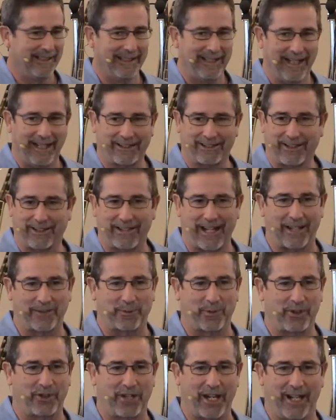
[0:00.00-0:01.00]
That's because that's
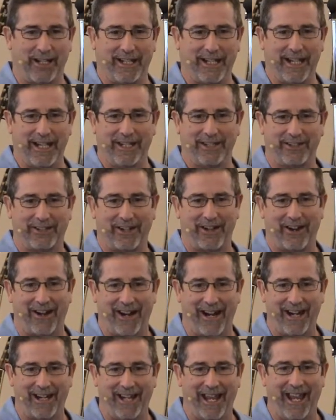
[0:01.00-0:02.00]
where Shelly is, all
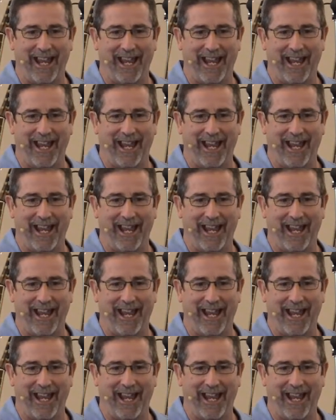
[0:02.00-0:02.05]
right?